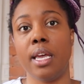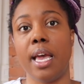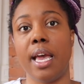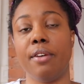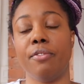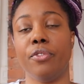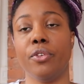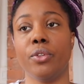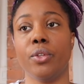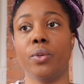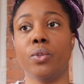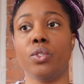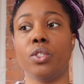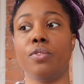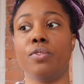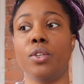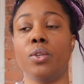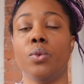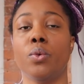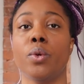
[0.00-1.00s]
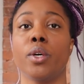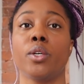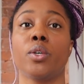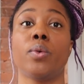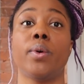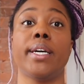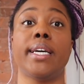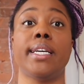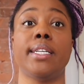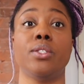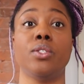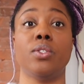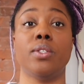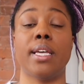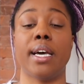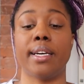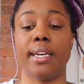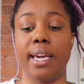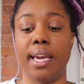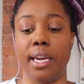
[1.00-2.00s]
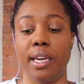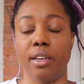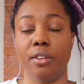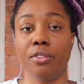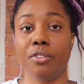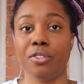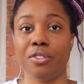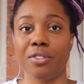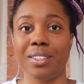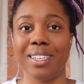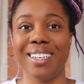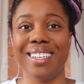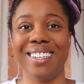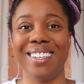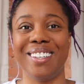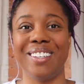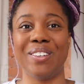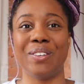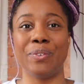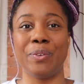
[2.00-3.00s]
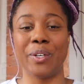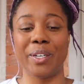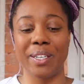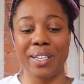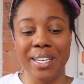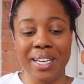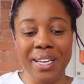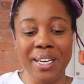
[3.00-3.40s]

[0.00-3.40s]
And for those of you who are going into that cave, you know, we're